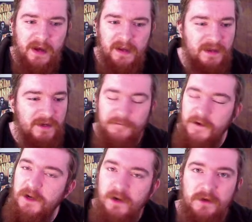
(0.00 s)
you'll find
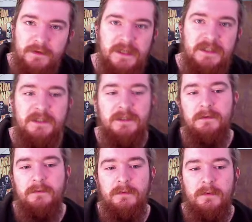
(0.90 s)
a lot of these,
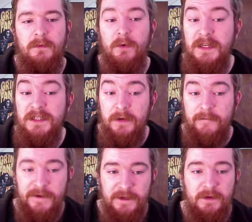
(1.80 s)
or at least I'll
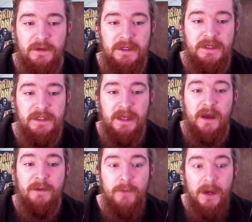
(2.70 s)
find a lot of these.
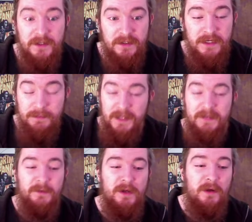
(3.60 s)
I did play
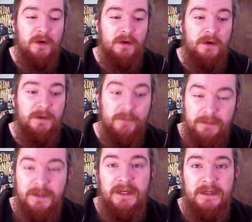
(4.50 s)
them a lot, and I
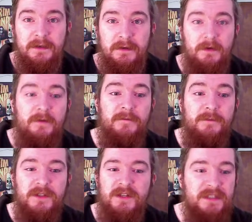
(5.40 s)
replayed a lot of them
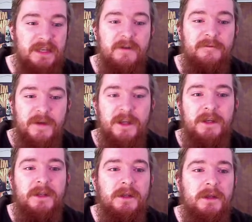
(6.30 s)
just because they are fun,
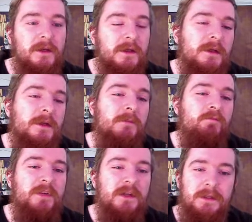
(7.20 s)

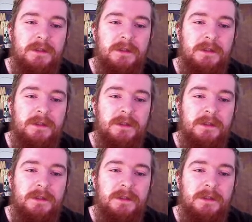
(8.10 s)
but there's